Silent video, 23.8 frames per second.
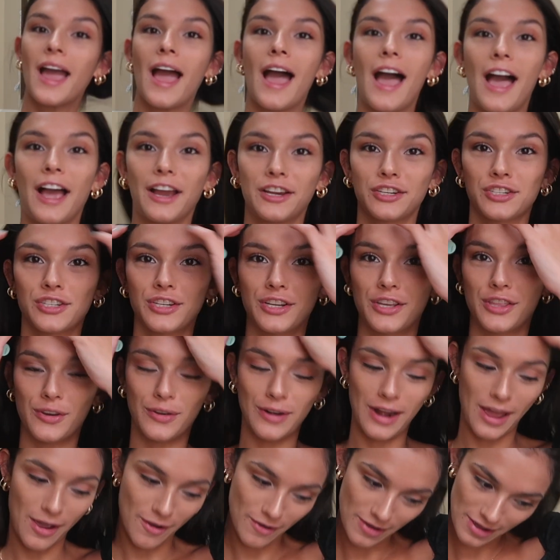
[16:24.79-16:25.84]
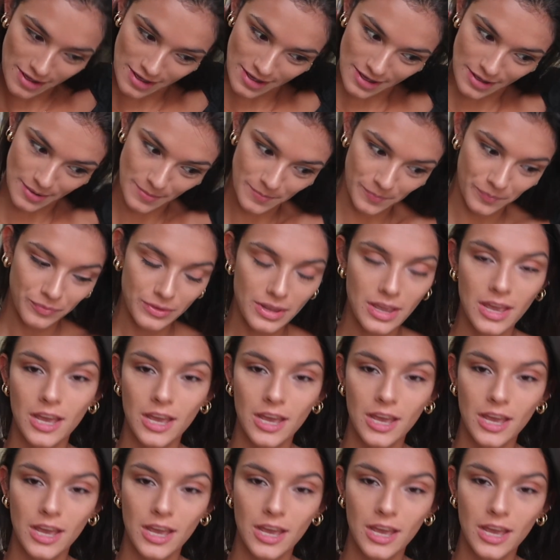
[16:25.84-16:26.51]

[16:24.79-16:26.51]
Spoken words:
actually though now,